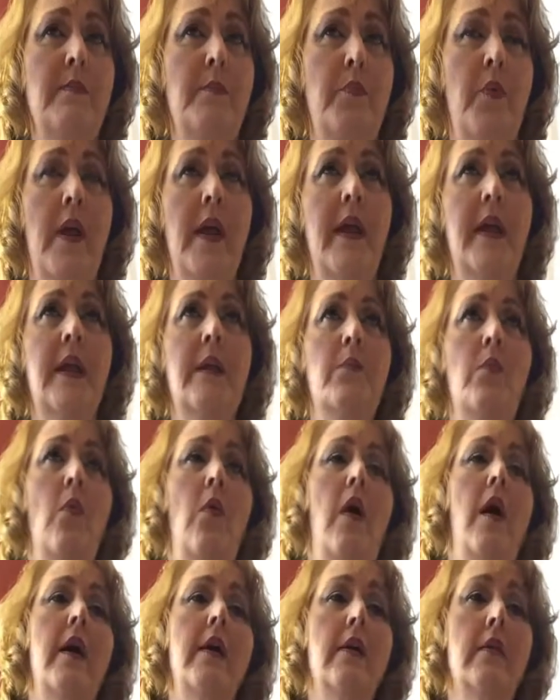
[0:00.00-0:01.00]
bringing him
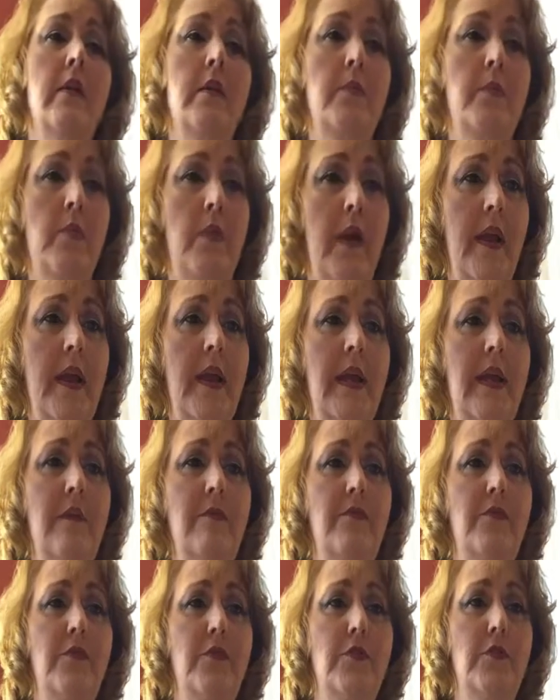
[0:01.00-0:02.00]
water and bringing
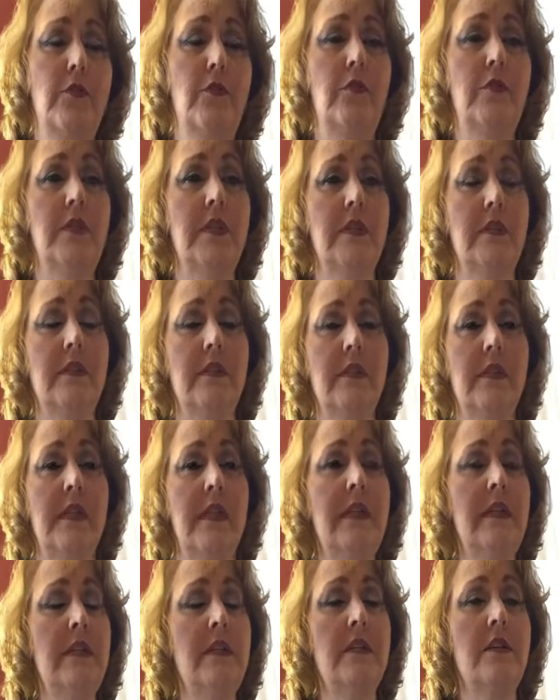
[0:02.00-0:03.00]
him food and
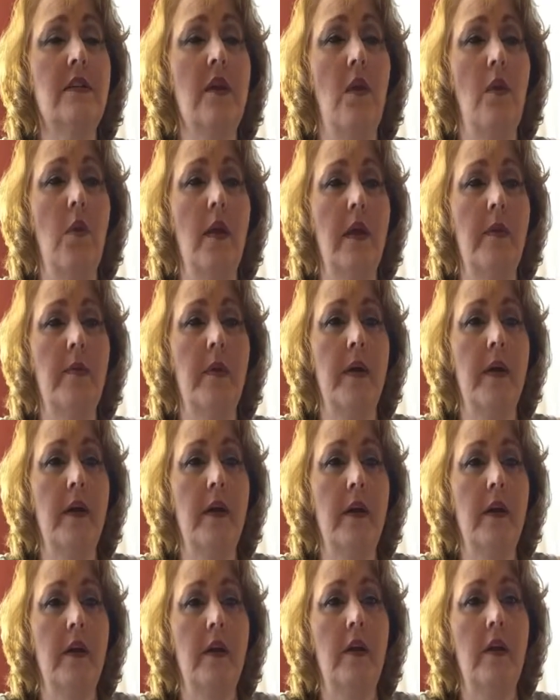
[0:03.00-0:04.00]
getting to know him,
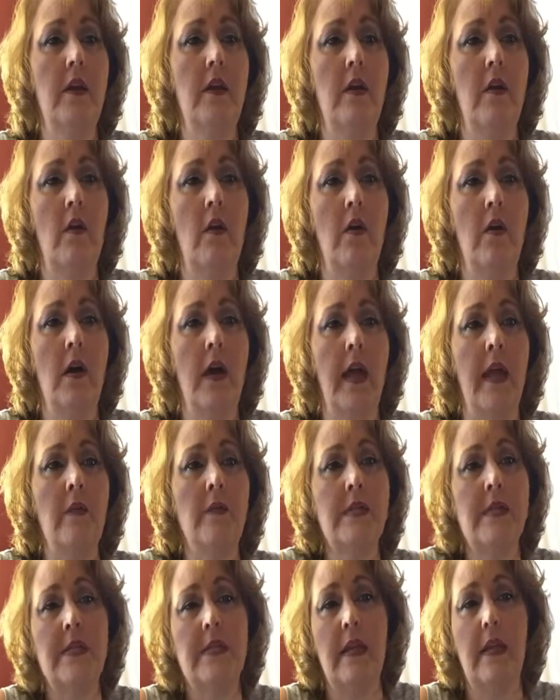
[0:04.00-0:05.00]
you know, he
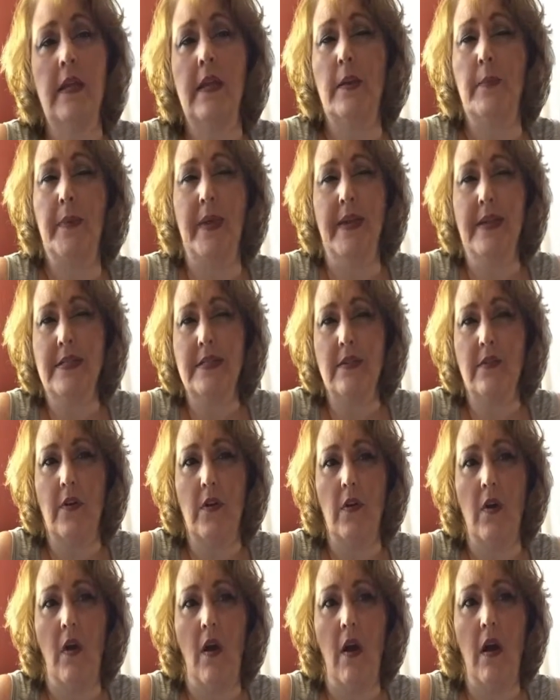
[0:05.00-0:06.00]
was stealing a piece of
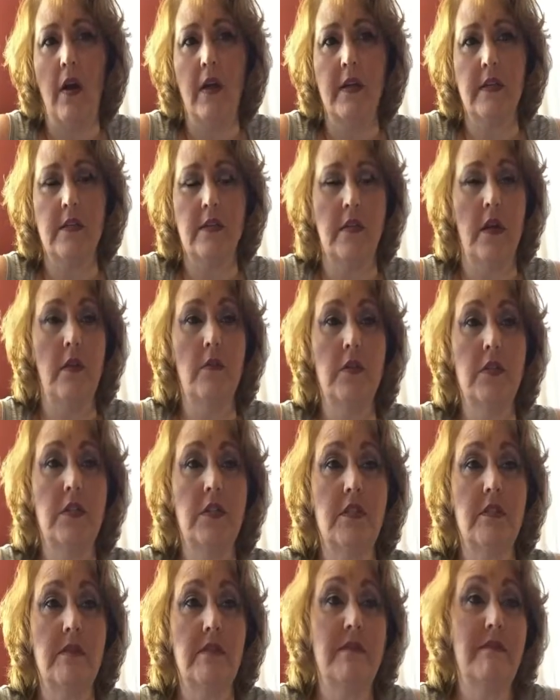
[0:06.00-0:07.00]
her heart, and
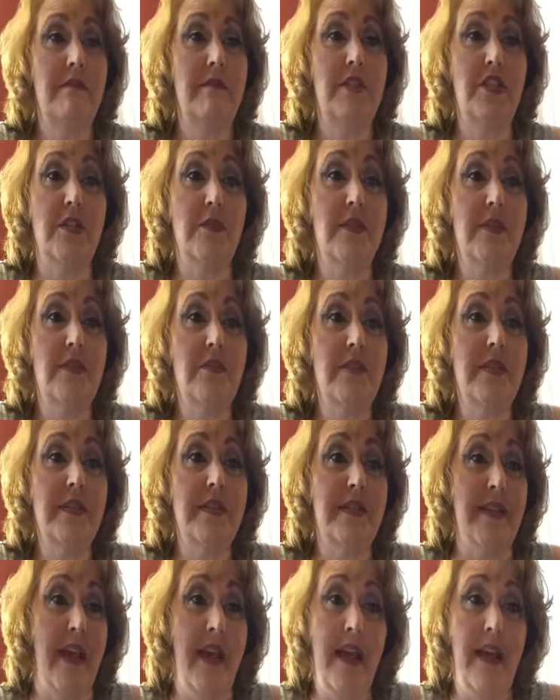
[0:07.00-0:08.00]
she was doing the
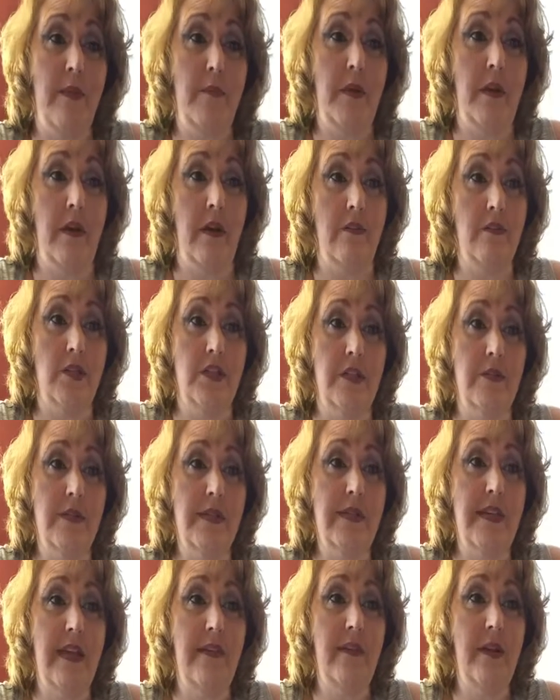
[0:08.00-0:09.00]
same. You know, she
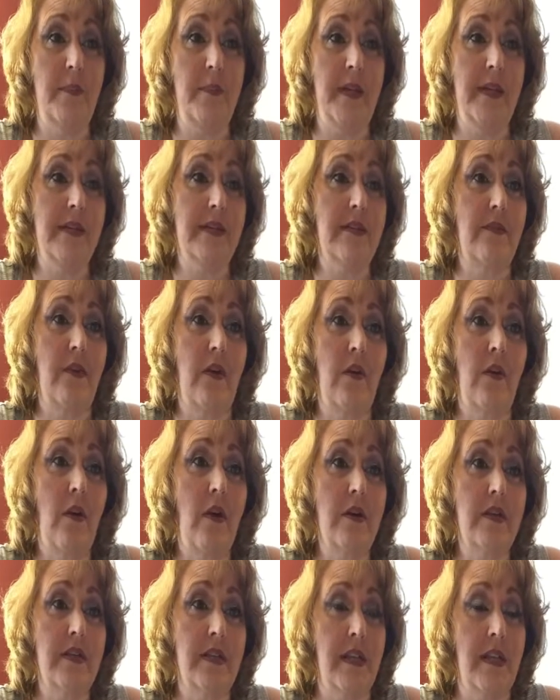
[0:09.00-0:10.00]
was giving a piece of her
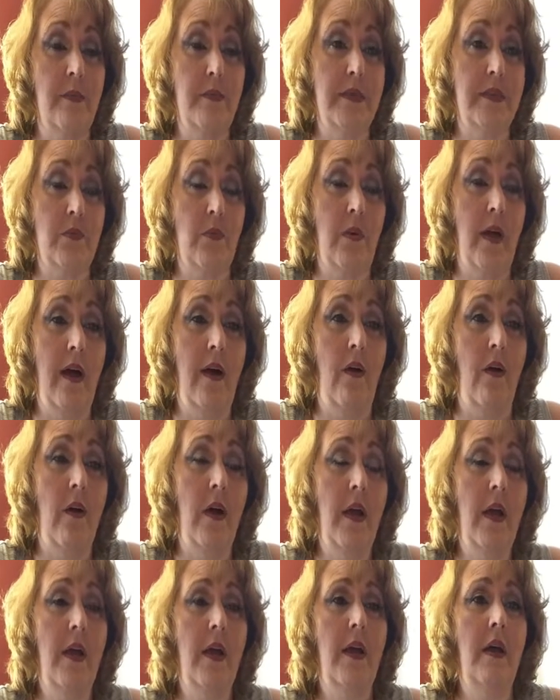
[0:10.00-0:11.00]
heart to him as well.